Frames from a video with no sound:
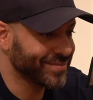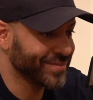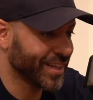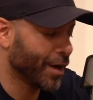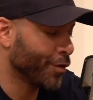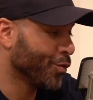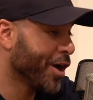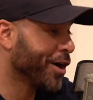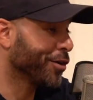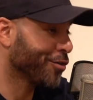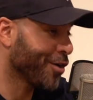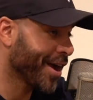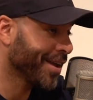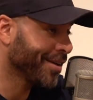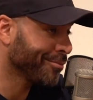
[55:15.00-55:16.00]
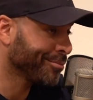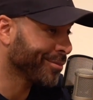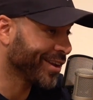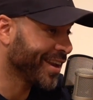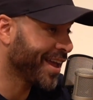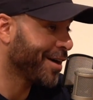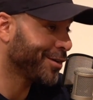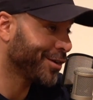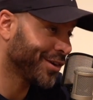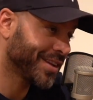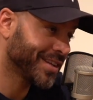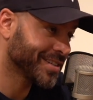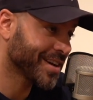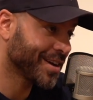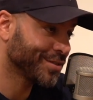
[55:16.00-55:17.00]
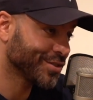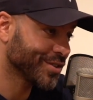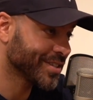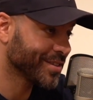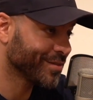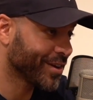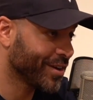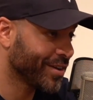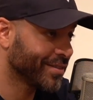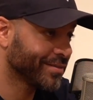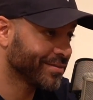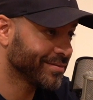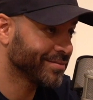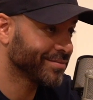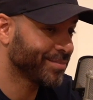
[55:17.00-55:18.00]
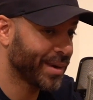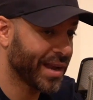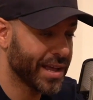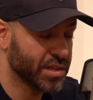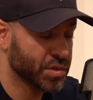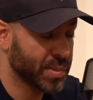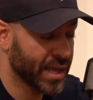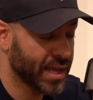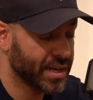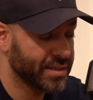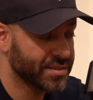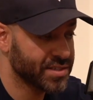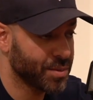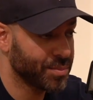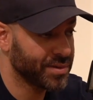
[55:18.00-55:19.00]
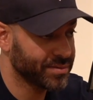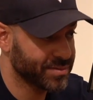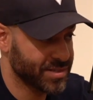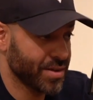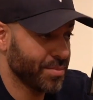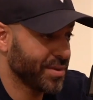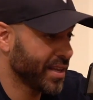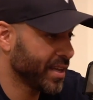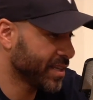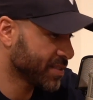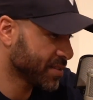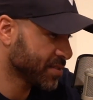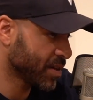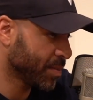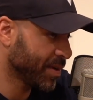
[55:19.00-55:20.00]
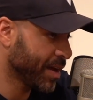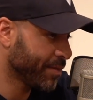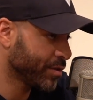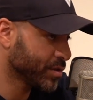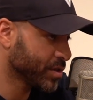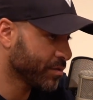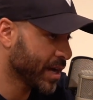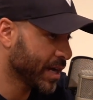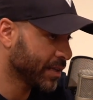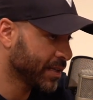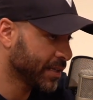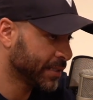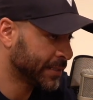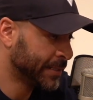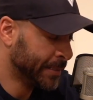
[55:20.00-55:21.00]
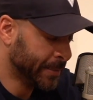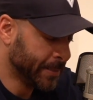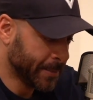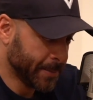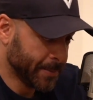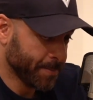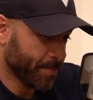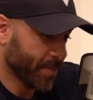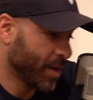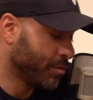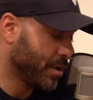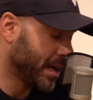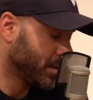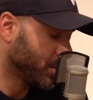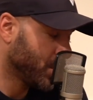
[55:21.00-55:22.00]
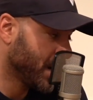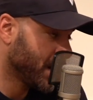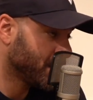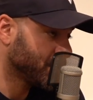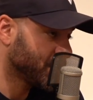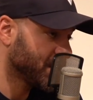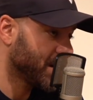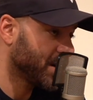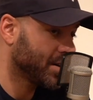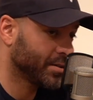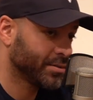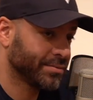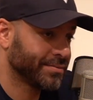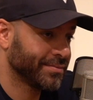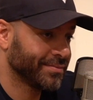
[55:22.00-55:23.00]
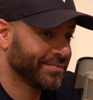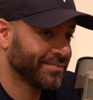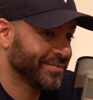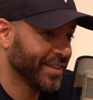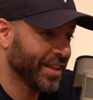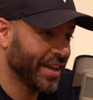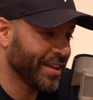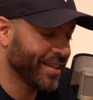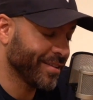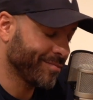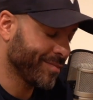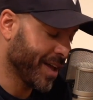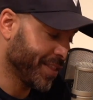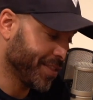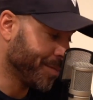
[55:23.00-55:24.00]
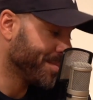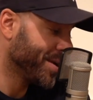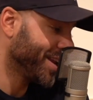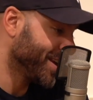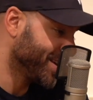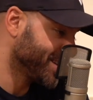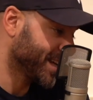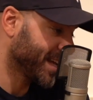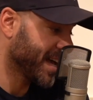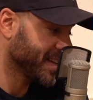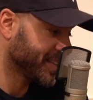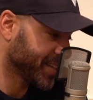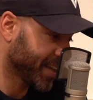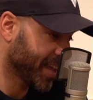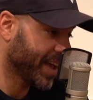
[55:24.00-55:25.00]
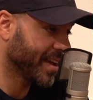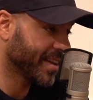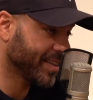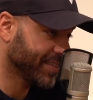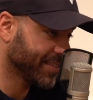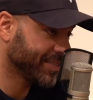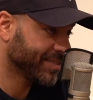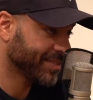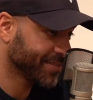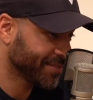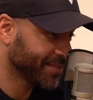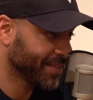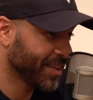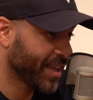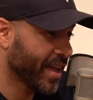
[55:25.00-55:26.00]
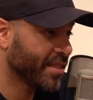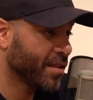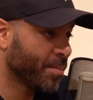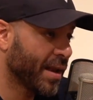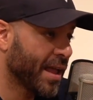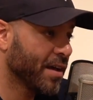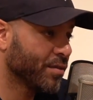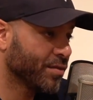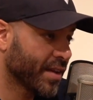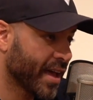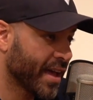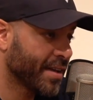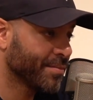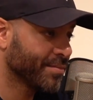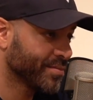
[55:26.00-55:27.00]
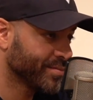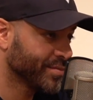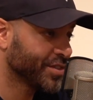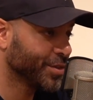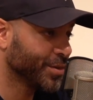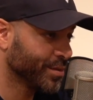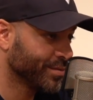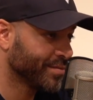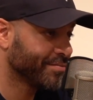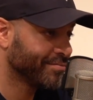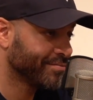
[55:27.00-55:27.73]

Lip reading: weren't great. But now a lot of these countries have got players playing in top leagues and top levels around the world. So look, at the minute, it's a case of getting the playoff game sort of